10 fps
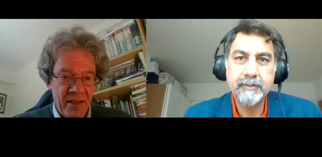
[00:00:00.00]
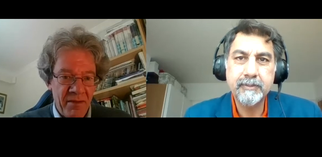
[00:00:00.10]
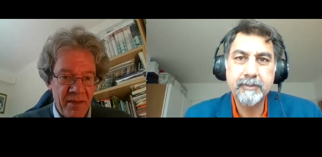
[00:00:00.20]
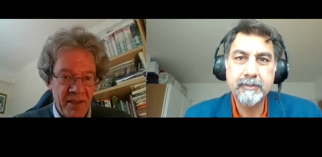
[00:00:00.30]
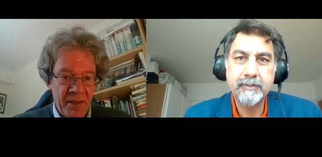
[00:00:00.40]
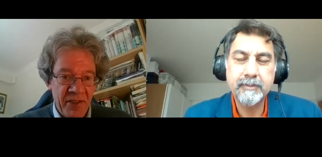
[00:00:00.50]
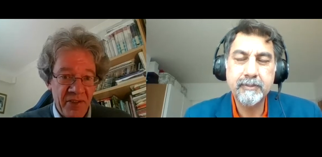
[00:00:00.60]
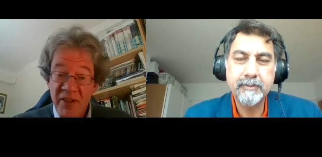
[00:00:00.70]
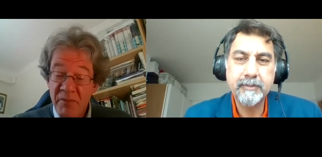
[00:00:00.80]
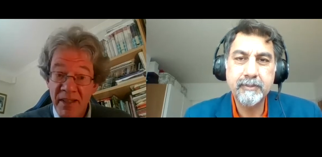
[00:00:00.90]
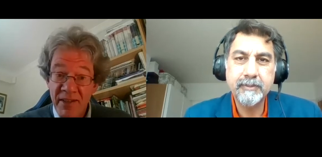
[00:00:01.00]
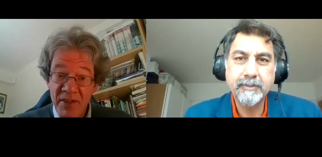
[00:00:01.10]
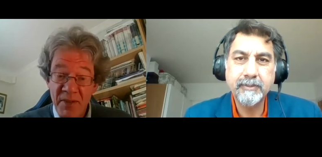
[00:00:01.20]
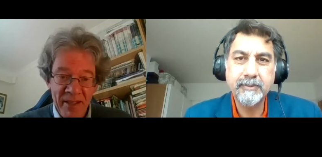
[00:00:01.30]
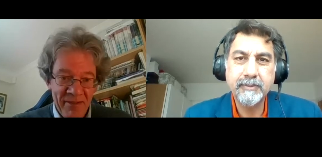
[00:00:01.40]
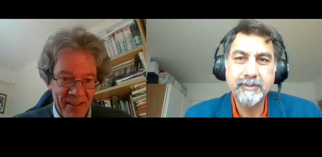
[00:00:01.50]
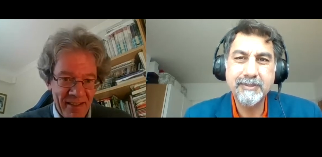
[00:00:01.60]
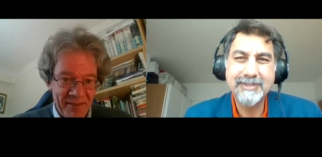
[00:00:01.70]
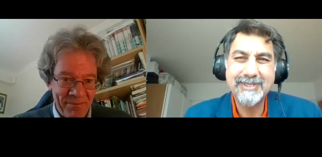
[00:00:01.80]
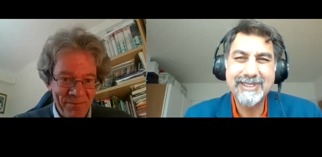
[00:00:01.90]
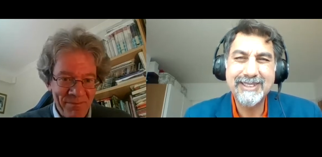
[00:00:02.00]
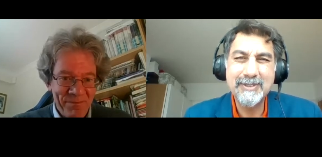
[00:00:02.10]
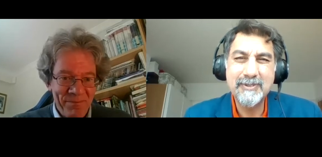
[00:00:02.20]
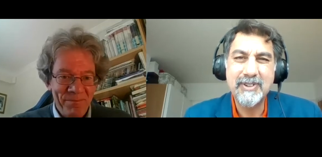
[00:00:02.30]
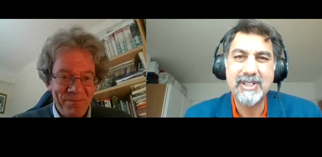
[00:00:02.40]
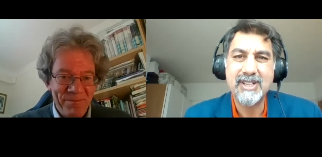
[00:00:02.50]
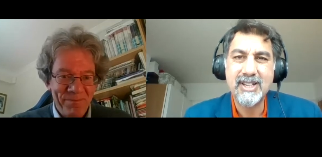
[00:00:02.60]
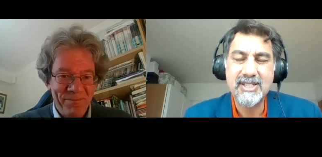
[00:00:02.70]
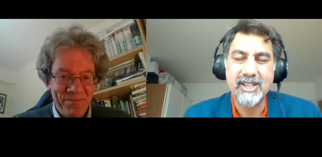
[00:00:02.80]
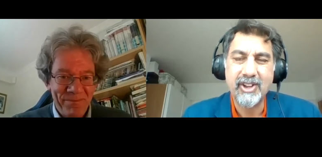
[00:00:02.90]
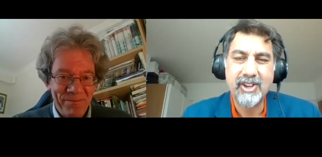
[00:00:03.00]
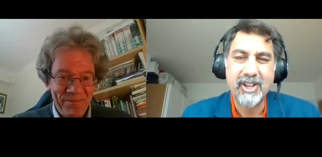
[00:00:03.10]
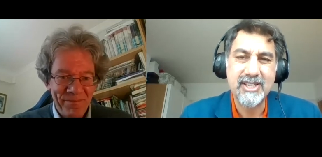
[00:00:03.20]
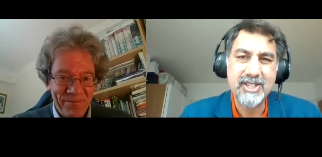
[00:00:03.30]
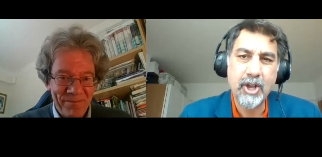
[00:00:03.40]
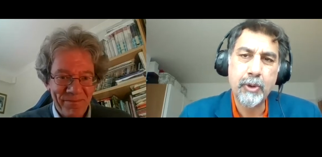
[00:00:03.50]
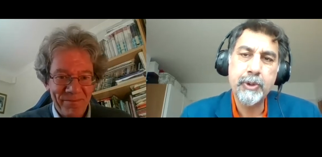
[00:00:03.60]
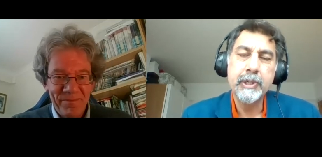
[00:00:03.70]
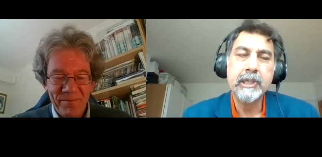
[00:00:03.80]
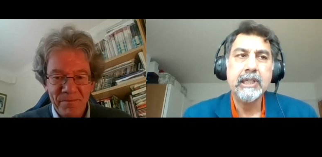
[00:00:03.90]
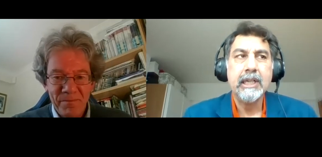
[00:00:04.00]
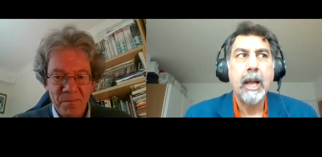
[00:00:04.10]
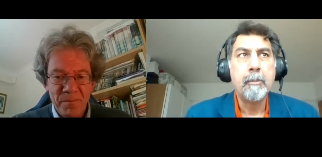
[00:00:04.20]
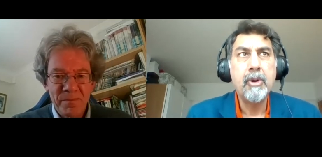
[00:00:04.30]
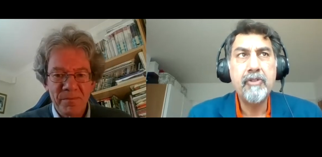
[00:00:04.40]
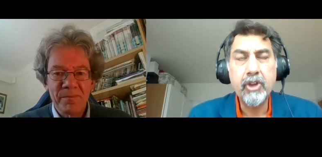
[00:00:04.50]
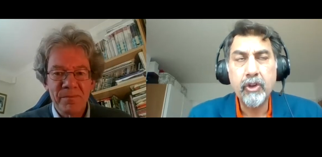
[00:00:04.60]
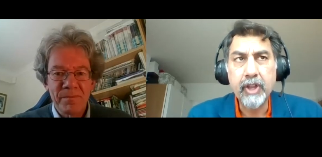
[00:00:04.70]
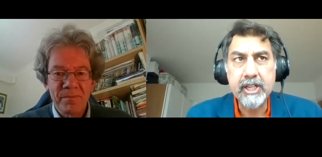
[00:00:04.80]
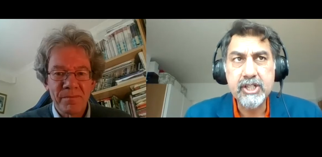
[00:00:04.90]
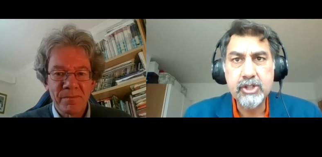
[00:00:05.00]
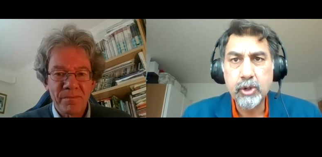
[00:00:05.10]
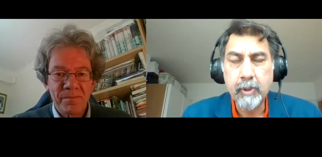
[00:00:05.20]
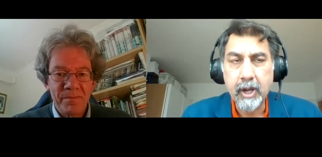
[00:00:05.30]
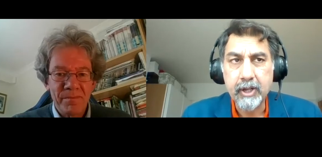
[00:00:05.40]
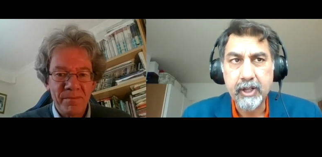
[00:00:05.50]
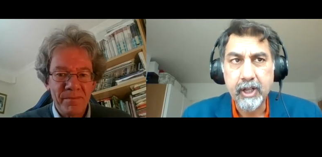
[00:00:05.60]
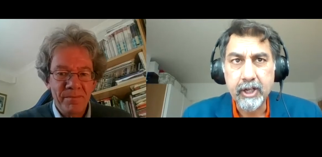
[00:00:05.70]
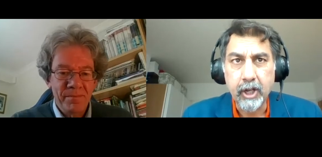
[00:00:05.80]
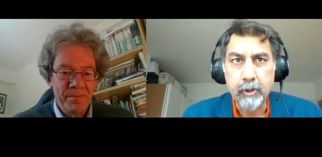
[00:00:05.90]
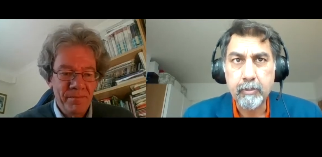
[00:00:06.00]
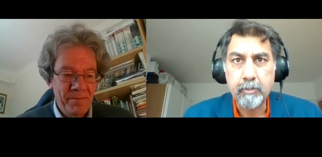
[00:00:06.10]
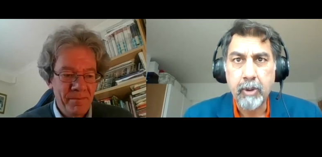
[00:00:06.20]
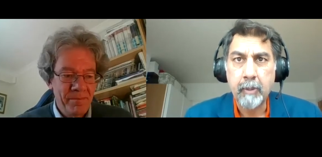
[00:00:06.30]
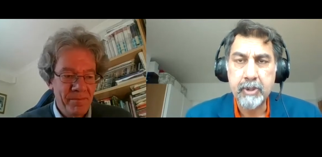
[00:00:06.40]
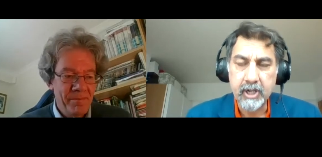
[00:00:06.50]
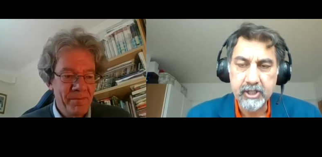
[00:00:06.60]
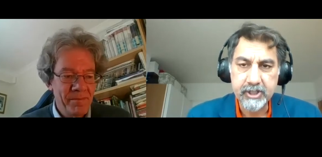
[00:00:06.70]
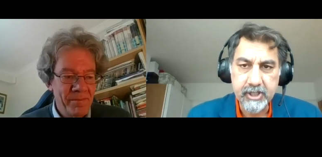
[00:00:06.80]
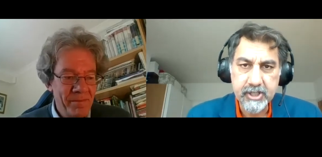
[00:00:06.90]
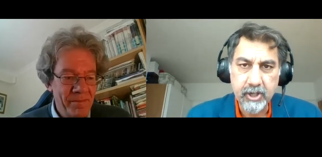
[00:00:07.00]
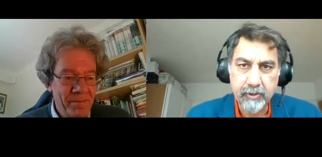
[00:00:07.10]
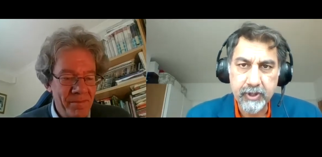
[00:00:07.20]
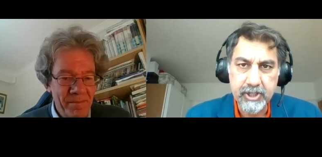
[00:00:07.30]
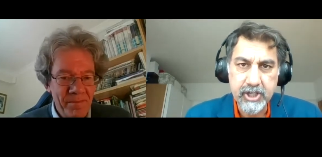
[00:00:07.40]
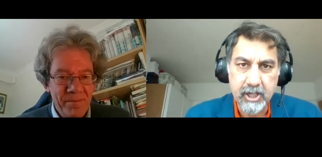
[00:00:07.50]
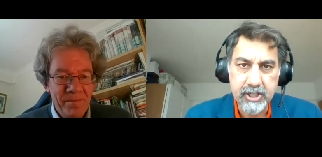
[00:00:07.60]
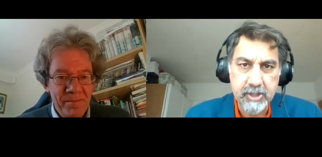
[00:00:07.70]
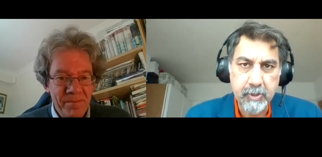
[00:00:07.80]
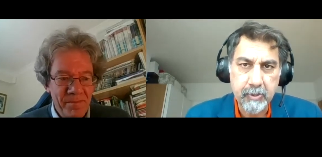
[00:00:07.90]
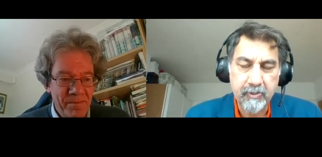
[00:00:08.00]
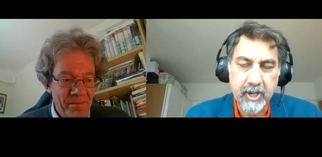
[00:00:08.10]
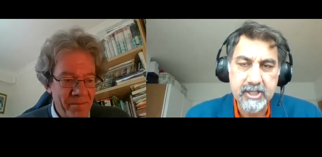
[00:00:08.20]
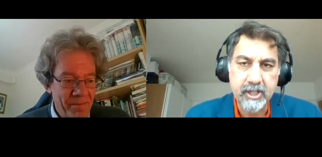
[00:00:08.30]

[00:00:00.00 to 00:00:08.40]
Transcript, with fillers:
Speaker 1: a, relatively safe place to be right now.
Speaker 2: Fantastic. Okay. So moving on then to talk about, you know, bioproduction itself and the challenges people face.